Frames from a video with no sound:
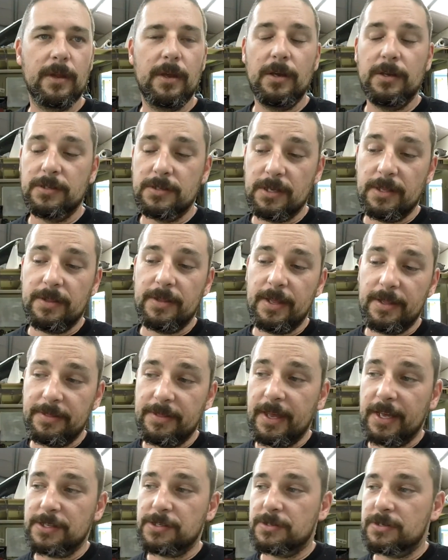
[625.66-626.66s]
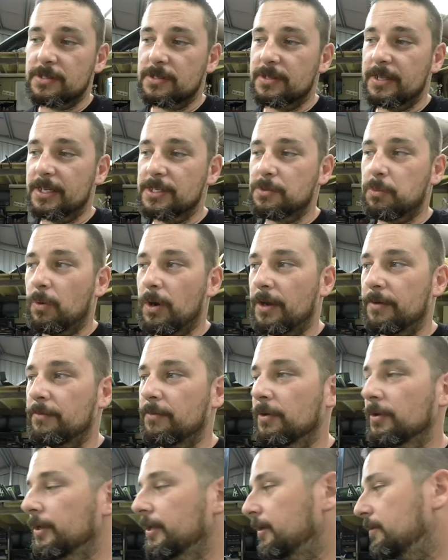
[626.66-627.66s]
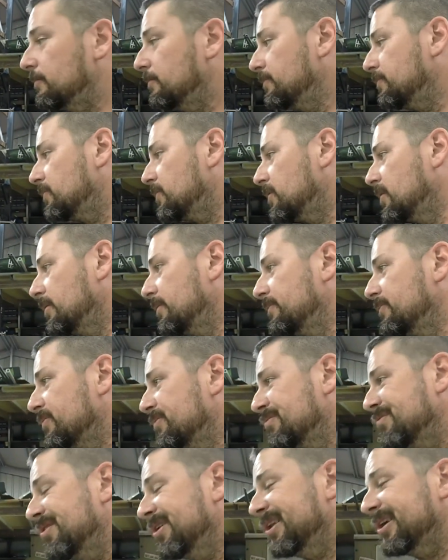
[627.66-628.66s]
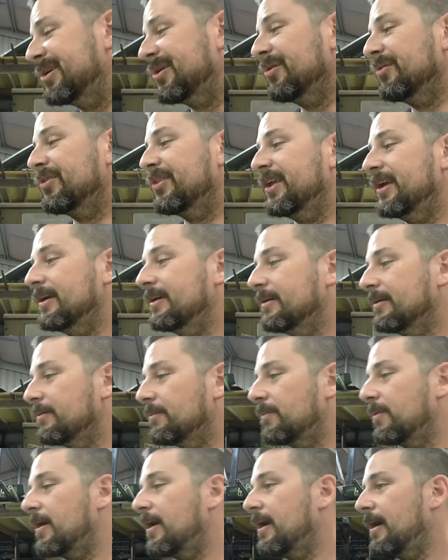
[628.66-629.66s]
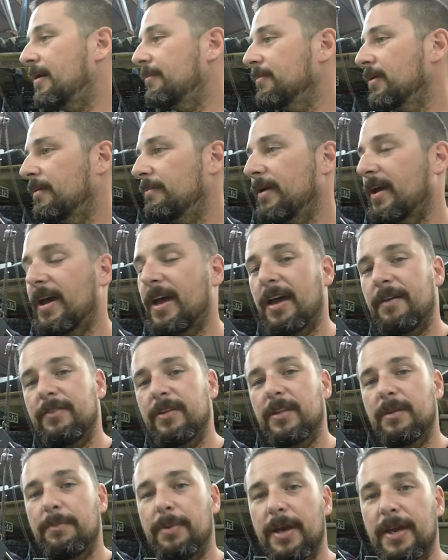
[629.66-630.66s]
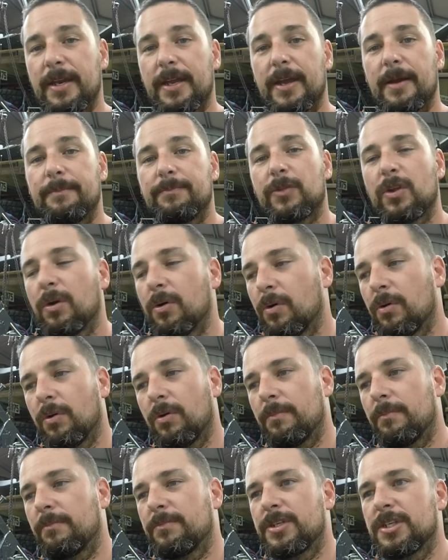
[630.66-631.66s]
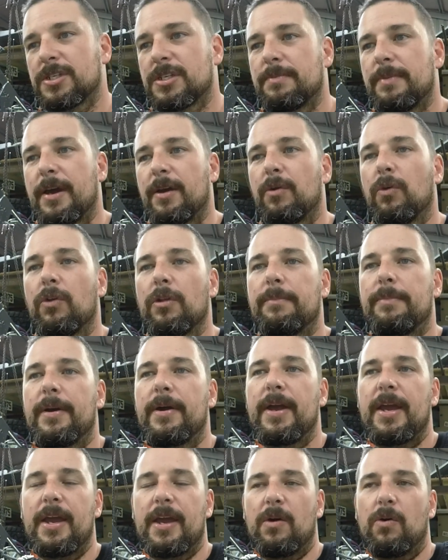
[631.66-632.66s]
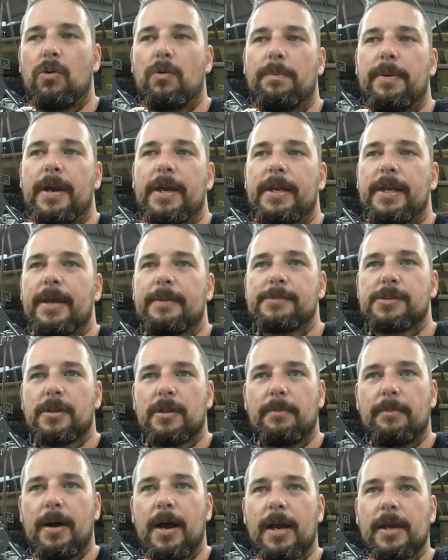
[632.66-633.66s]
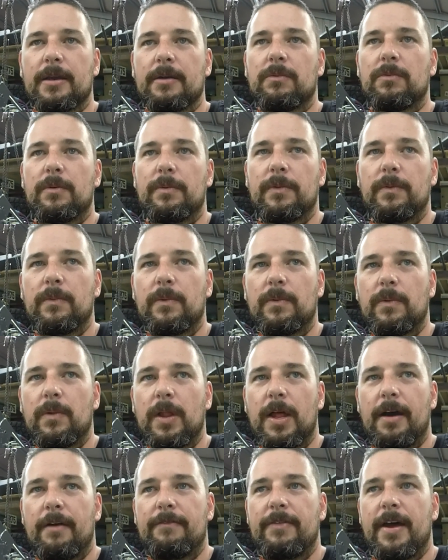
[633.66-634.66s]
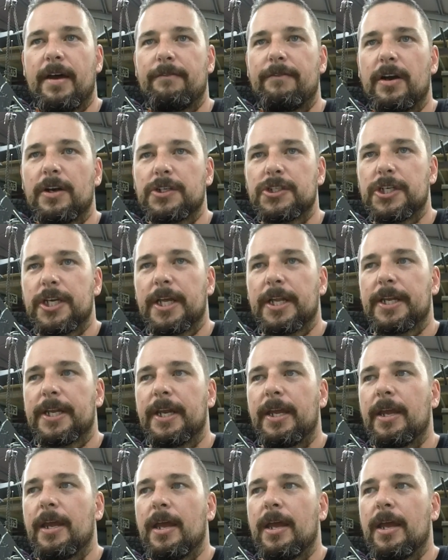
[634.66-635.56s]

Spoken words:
So that's one really cool thing about having the PDM. Just about all PDMs on the market will have that functionality.